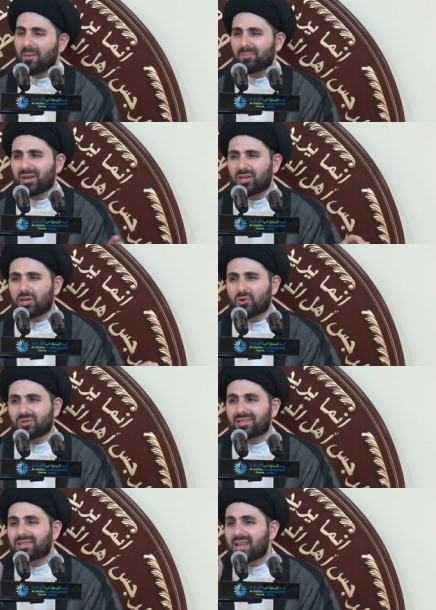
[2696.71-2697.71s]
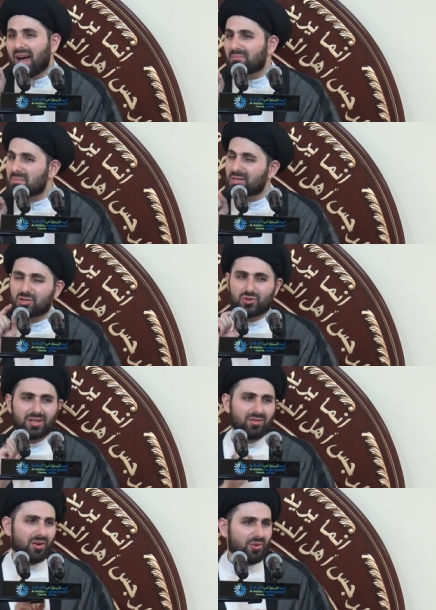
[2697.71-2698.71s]
but you did not
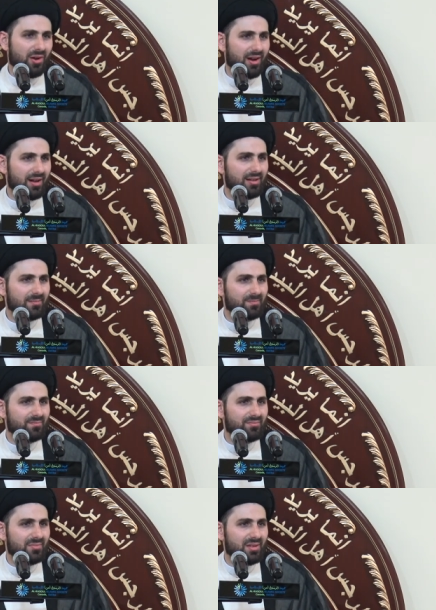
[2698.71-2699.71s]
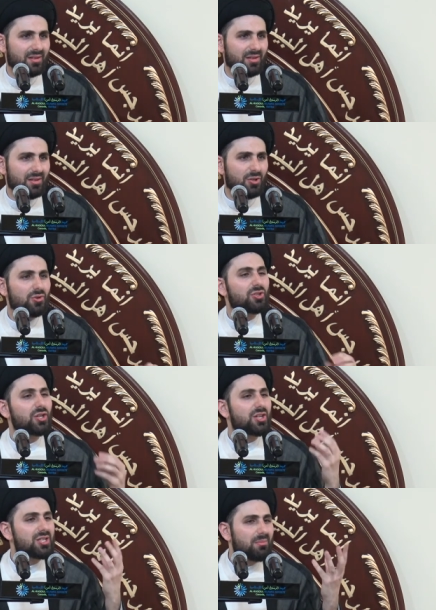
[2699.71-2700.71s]
mistreat the Quran. You
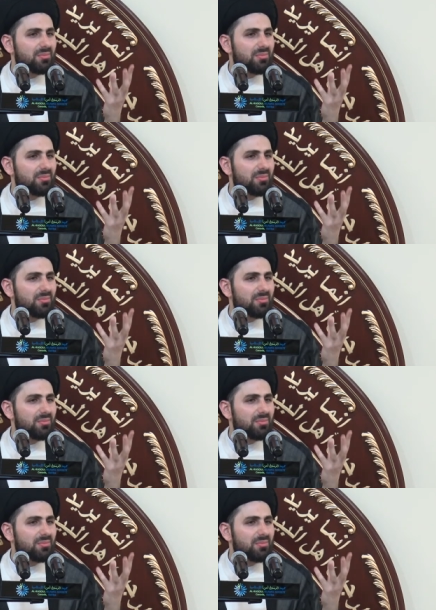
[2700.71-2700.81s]
took some